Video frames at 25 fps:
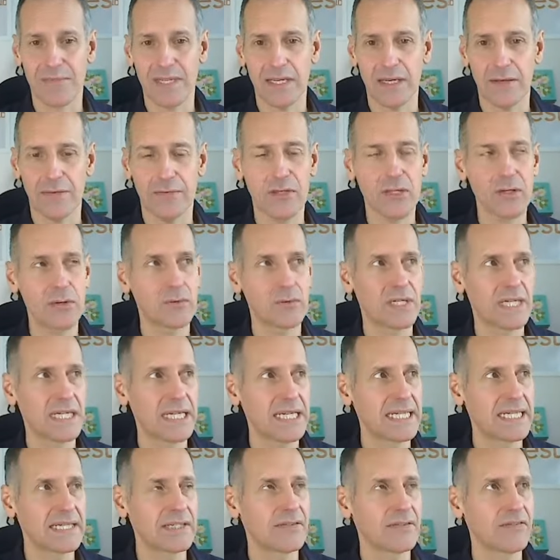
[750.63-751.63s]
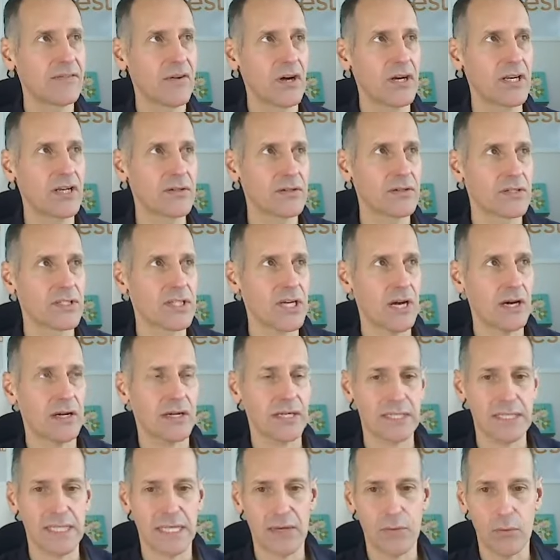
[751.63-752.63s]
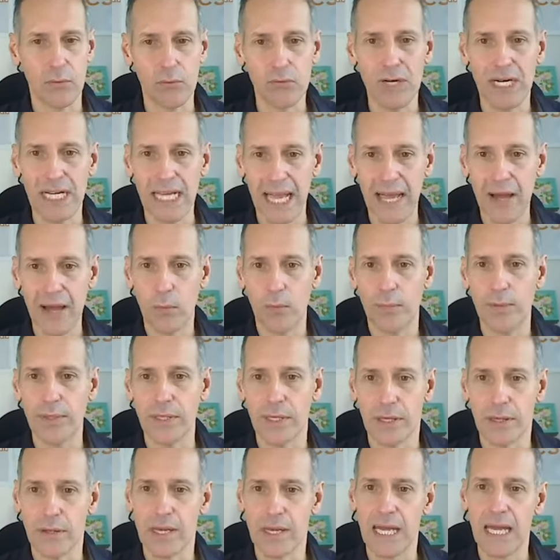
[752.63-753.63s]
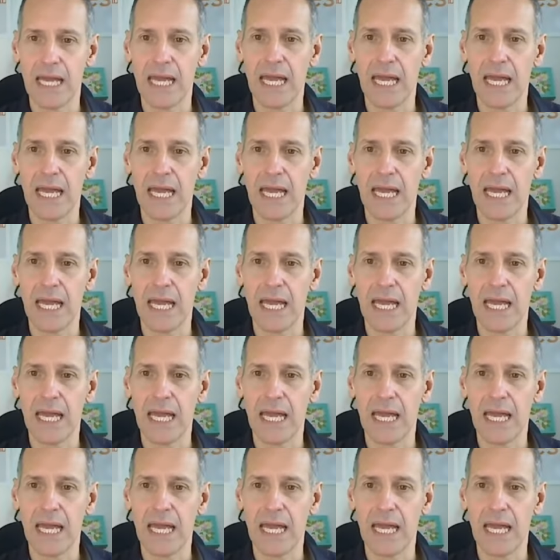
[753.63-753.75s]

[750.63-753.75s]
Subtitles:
If you clearly define who you're targeting, it will really help you.